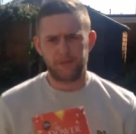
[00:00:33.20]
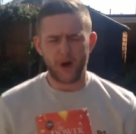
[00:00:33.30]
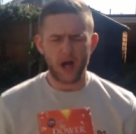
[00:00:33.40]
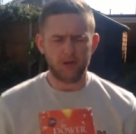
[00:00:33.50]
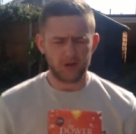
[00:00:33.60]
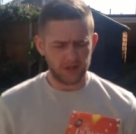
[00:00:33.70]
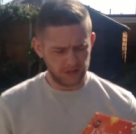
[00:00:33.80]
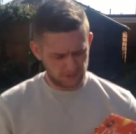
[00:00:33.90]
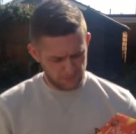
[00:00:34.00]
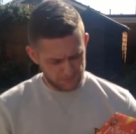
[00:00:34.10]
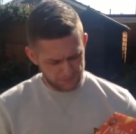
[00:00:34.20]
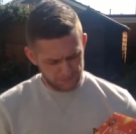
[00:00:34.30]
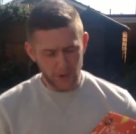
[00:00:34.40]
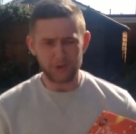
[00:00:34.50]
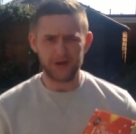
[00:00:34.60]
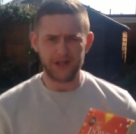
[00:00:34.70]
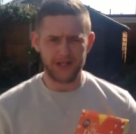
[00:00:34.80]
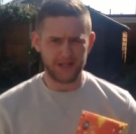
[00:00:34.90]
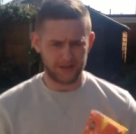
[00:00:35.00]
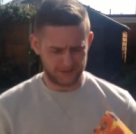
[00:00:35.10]
Byrne.
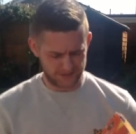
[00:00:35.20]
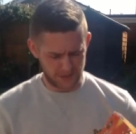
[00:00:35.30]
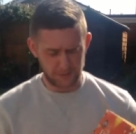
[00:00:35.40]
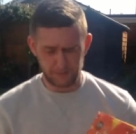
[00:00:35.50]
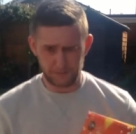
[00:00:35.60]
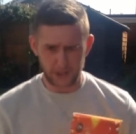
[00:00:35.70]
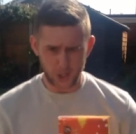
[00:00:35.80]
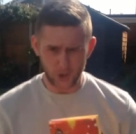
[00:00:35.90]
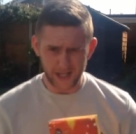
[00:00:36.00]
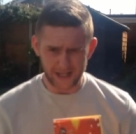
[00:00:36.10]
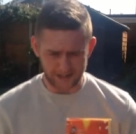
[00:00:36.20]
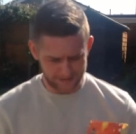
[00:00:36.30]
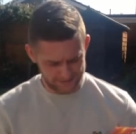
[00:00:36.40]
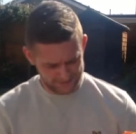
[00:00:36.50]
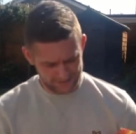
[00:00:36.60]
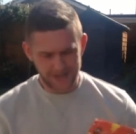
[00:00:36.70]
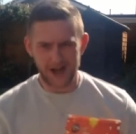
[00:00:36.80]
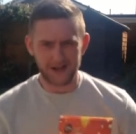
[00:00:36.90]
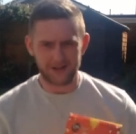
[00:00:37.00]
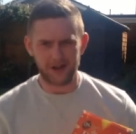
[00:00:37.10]
Bionic.
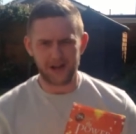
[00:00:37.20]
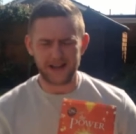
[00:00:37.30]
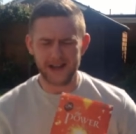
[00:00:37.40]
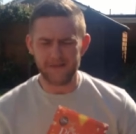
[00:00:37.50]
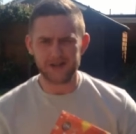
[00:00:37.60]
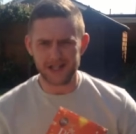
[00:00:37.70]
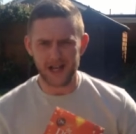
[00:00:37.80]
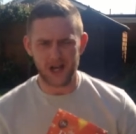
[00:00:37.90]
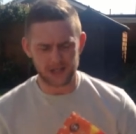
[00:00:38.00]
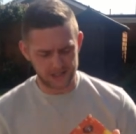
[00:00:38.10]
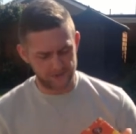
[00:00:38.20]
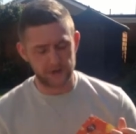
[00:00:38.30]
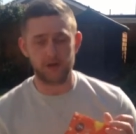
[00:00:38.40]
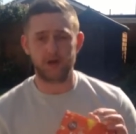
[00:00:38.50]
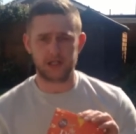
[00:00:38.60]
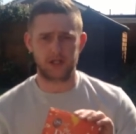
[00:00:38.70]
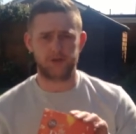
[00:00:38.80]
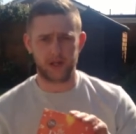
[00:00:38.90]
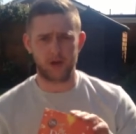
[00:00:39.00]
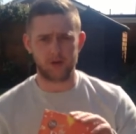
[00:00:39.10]
I can never say her last name. For the rest of this
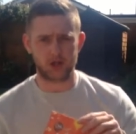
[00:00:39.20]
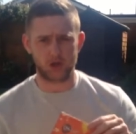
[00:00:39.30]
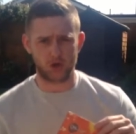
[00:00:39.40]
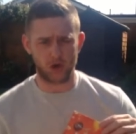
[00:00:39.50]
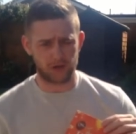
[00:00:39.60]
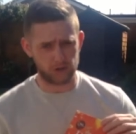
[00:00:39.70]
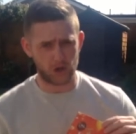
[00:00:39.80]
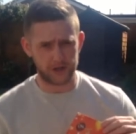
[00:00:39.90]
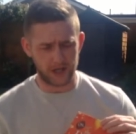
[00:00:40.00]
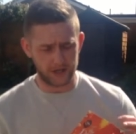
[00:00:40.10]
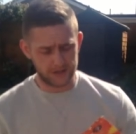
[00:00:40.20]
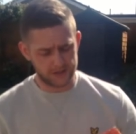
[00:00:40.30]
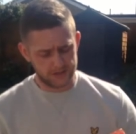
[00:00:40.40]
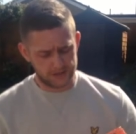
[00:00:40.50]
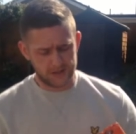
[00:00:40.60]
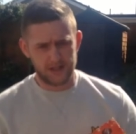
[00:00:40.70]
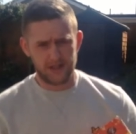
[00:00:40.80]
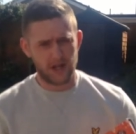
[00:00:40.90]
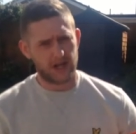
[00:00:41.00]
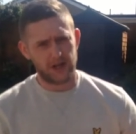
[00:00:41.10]
video, we're just going to call her Rhonda,
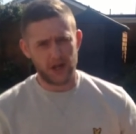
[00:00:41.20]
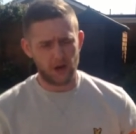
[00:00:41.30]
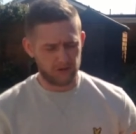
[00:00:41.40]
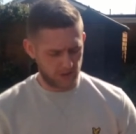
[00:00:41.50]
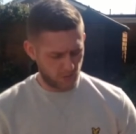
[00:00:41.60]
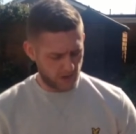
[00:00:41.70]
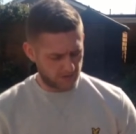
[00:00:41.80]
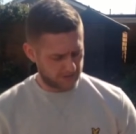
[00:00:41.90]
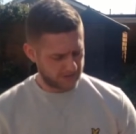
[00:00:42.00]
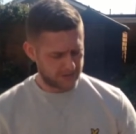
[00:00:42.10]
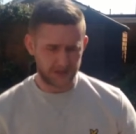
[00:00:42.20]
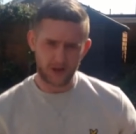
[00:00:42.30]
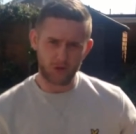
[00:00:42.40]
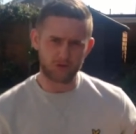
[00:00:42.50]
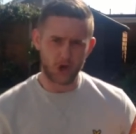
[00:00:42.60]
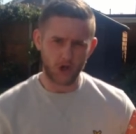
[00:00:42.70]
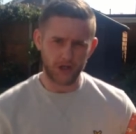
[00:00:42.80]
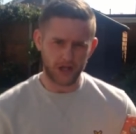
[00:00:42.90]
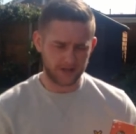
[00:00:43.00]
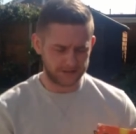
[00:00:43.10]
like I know her really well. Old Rhonda.